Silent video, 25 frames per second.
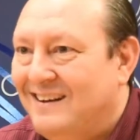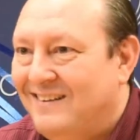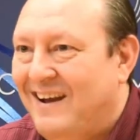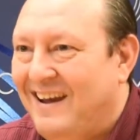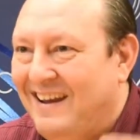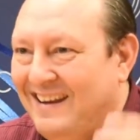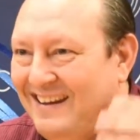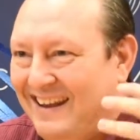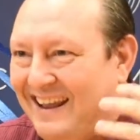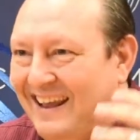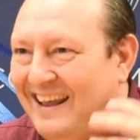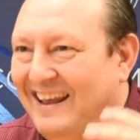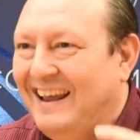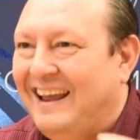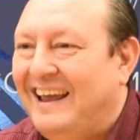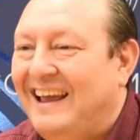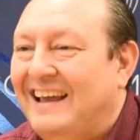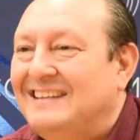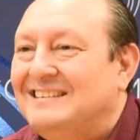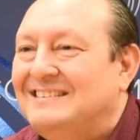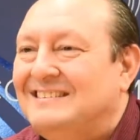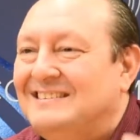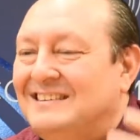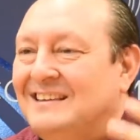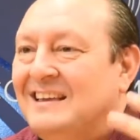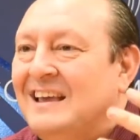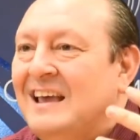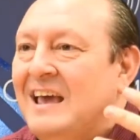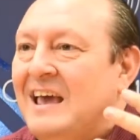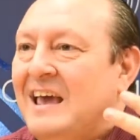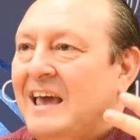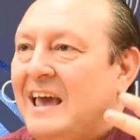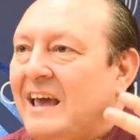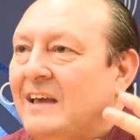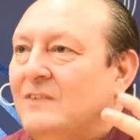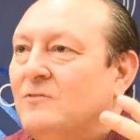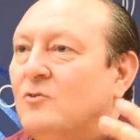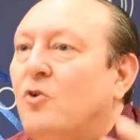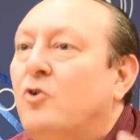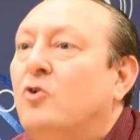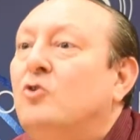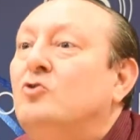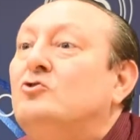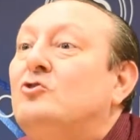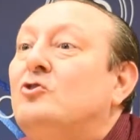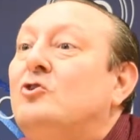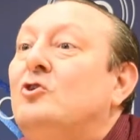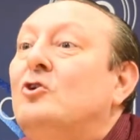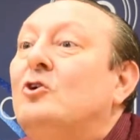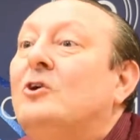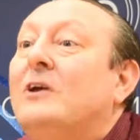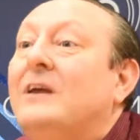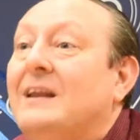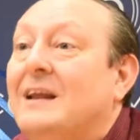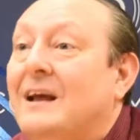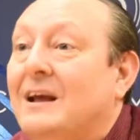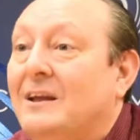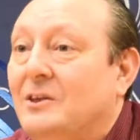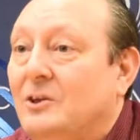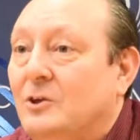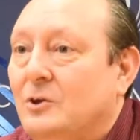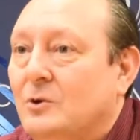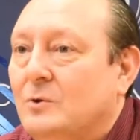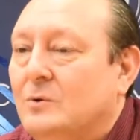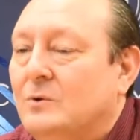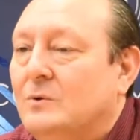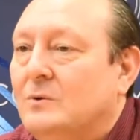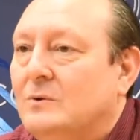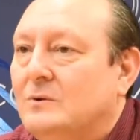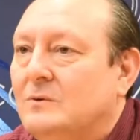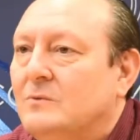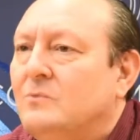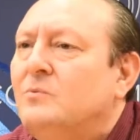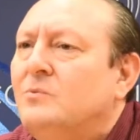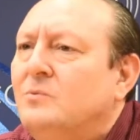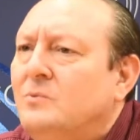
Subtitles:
Right? It's who's looking at you